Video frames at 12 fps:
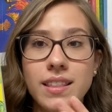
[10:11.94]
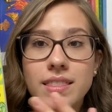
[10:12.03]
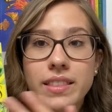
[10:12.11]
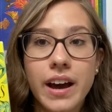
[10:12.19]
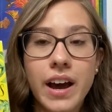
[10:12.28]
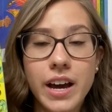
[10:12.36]

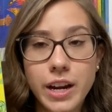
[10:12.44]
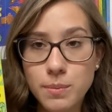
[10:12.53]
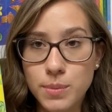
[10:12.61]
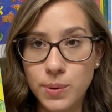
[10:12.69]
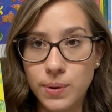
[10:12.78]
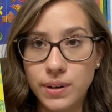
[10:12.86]
The
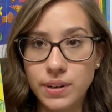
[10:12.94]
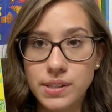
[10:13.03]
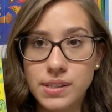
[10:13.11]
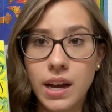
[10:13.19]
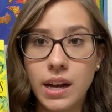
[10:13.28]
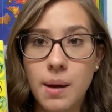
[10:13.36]

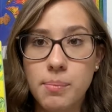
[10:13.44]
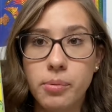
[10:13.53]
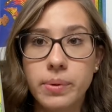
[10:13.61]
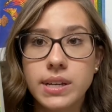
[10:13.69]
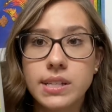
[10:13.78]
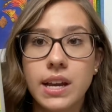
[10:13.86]
Honeymooners a couple
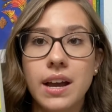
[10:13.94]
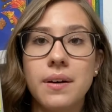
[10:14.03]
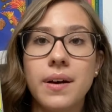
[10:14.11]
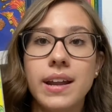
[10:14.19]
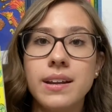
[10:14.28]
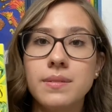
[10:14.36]
weeks ago
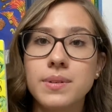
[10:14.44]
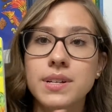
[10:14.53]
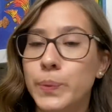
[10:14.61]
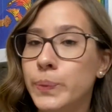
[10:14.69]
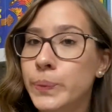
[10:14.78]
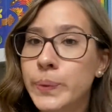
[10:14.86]
and it was
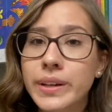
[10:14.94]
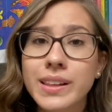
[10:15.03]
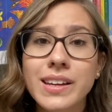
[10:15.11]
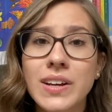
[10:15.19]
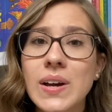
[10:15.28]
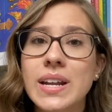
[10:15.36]

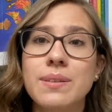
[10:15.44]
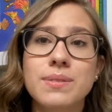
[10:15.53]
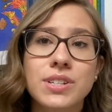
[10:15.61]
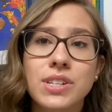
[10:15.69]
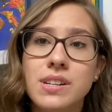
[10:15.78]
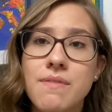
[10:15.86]
really good. It was
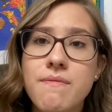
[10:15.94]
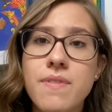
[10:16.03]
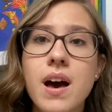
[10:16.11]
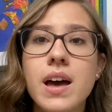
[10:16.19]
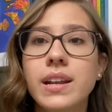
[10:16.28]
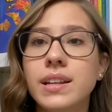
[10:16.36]
just a
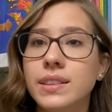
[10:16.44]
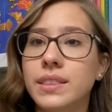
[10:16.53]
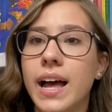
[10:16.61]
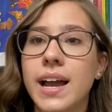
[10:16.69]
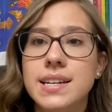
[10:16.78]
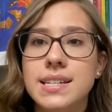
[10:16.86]
fun,
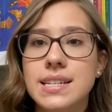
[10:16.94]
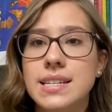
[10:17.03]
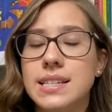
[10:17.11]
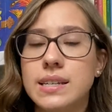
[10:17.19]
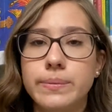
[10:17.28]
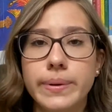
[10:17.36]
light,
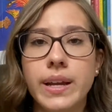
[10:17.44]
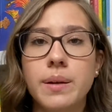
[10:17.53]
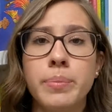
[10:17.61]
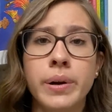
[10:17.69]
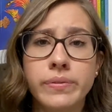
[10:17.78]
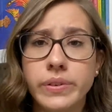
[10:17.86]
easy read,
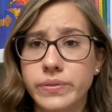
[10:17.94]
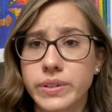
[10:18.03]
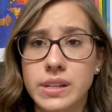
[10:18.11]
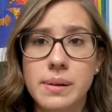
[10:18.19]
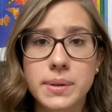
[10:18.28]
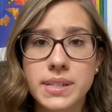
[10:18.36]
perfect for
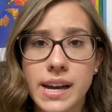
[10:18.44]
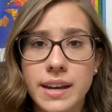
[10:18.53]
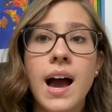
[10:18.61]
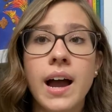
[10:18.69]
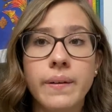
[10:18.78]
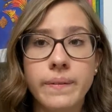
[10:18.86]
summertime.
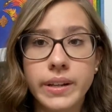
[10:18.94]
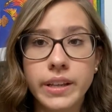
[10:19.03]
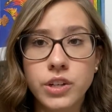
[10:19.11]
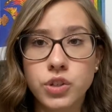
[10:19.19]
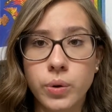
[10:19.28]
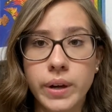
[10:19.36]
I really
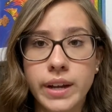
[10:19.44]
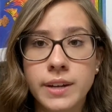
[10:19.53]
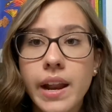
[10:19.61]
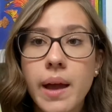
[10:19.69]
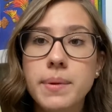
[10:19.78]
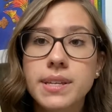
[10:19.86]
enjoyed it.
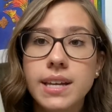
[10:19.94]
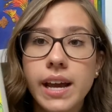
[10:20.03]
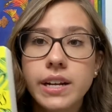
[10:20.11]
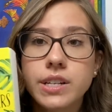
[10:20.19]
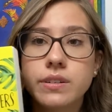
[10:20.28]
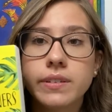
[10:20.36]
I'm
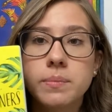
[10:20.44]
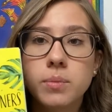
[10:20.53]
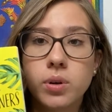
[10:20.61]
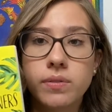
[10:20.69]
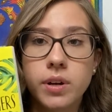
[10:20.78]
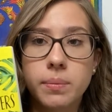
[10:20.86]
excited to read
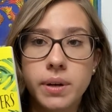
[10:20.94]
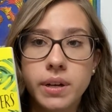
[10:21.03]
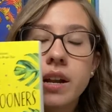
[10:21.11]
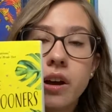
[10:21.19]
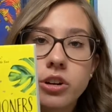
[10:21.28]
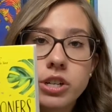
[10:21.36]
more of her books.
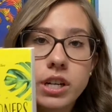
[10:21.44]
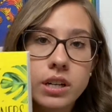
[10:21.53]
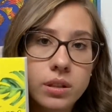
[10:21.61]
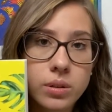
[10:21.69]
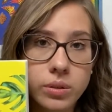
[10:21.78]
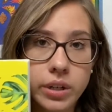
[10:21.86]
Now, Christina
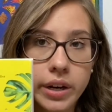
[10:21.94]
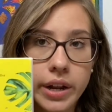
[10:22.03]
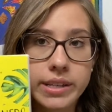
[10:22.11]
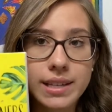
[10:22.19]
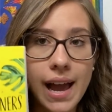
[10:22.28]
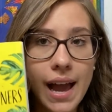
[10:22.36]
Lauren
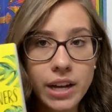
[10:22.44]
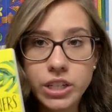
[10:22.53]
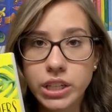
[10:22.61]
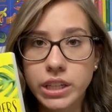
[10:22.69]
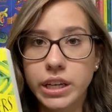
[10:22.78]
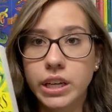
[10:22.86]
is
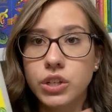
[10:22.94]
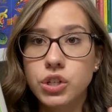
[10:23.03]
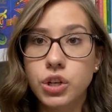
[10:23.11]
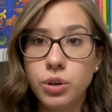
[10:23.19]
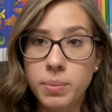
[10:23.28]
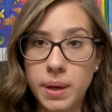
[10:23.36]
actually
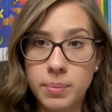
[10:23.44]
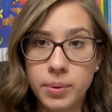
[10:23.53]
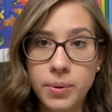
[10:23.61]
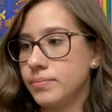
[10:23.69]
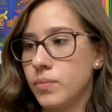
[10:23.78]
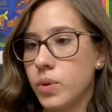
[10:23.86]
two
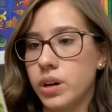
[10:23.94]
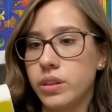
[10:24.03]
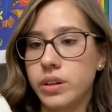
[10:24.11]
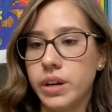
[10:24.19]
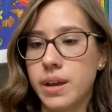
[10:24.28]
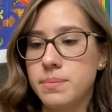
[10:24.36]
people. What are their
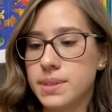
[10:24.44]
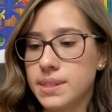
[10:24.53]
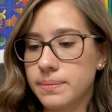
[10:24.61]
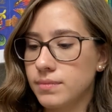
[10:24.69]
names?